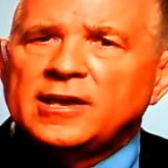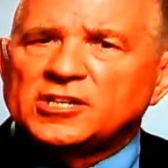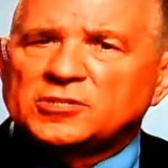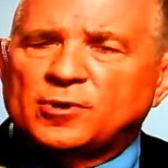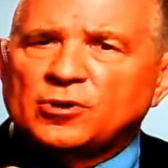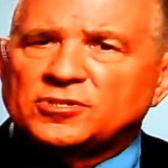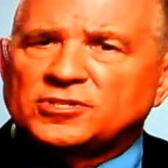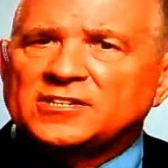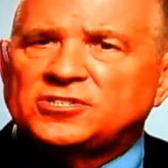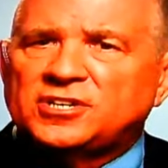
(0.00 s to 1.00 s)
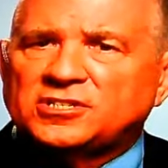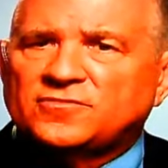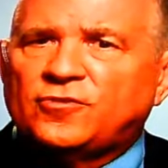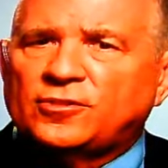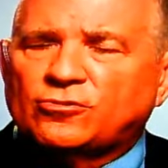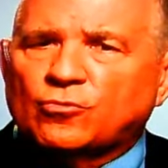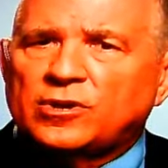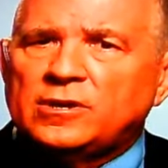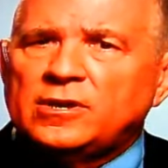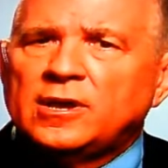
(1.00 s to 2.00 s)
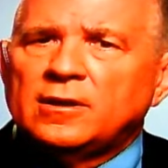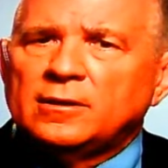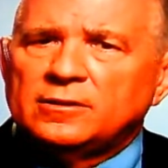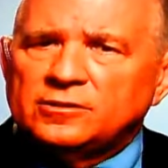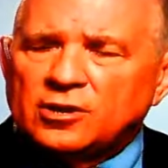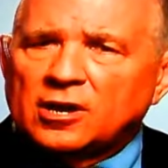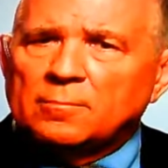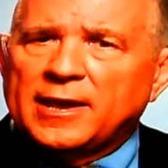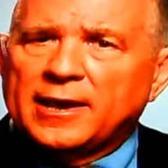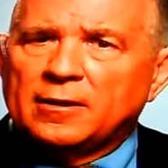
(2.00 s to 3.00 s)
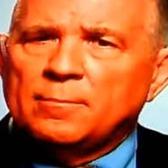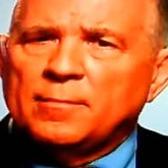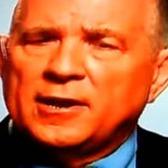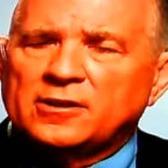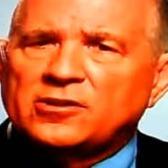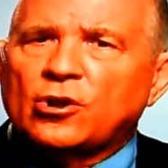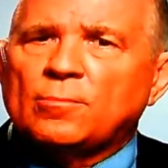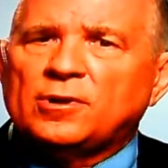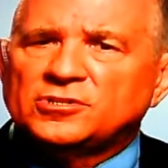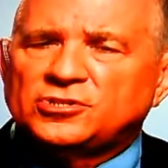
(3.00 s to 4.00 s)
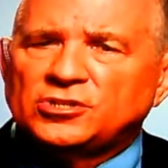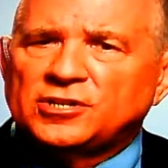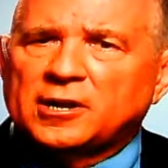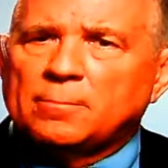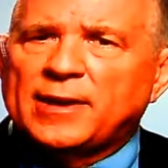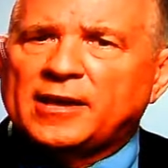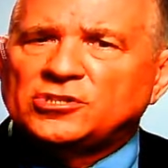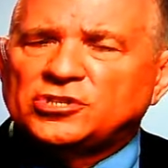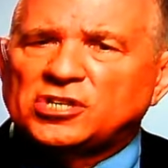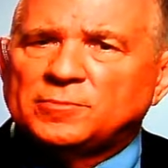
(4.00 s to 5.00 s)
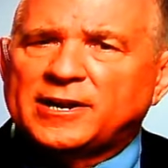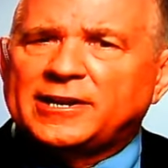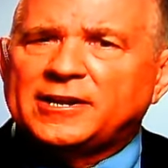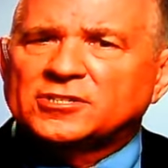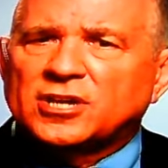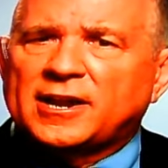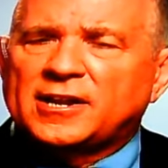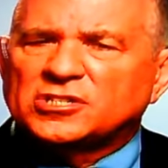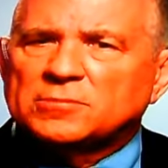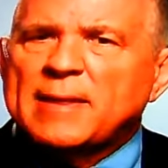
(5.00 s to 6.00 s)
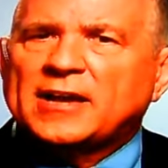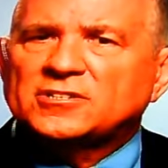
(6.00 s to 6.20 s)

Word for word: It's because that six foot three young man made a terrible decision and a bad judgment, and he decided to smack